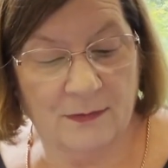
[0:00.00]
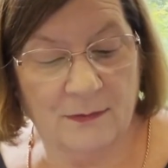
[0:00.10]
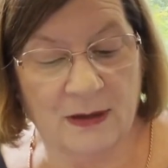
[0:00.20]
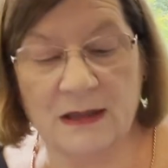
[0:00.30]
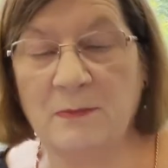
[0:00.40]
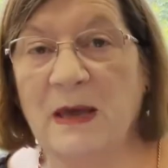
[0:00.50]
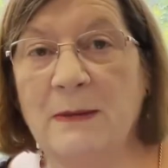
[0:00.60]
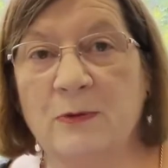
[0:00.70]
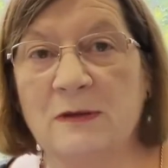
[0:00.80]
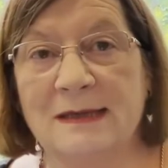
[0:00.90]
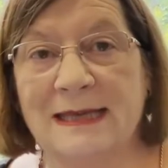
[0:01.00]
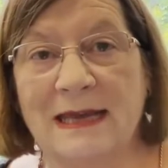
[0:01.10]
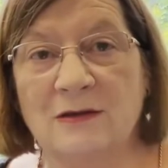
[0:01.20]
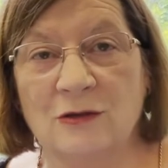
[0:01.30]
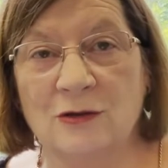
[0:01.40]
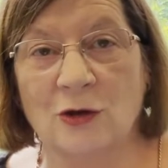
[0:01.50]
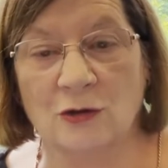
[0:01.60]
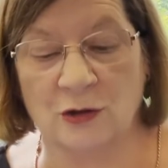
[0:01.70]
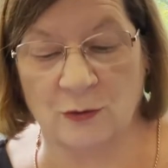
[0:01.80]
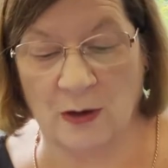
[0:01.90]
But the people said to
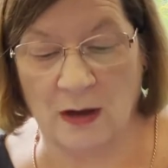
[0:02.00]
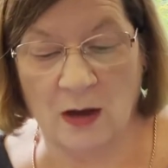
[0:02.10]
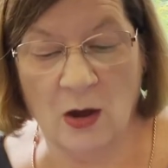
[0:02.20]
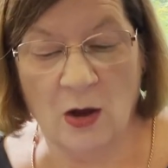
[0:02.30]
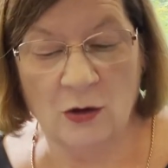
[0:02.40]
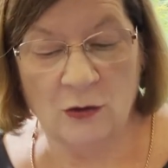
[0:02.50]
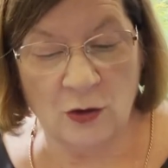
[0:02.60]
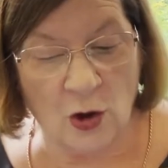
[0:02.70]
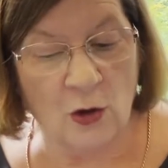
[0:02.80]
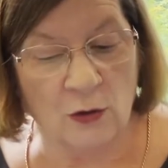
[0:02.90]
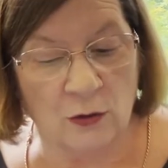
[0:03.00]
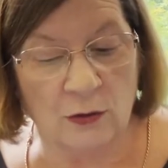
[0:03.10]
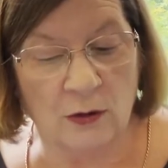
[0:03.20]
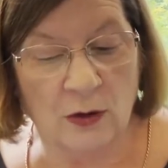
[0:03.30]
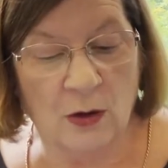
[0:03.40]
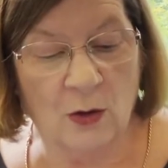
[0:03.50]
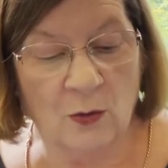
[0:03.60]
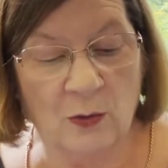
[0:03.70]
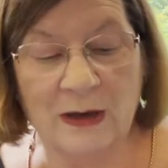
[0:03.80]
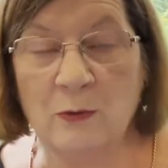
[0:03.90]
Joshua, "No,
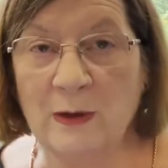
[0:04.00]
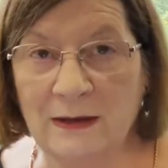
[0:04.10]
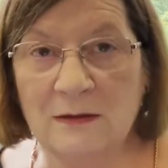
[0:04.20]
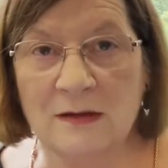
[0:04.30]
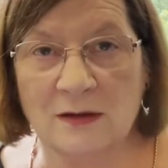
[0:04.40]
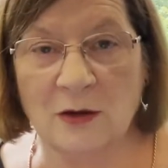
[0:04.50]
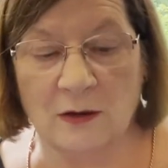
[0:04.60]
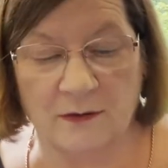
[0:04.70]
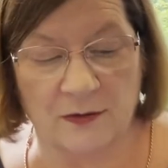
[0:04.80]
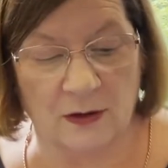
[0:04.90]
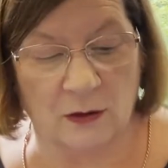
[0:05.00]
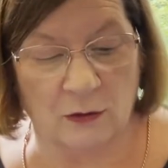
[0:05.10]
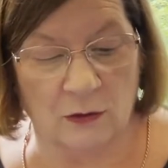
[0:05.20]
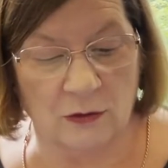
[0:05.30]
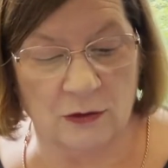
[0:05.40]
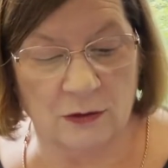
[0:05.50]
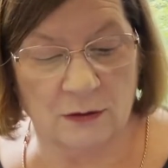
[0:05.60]
we will serve the Lord."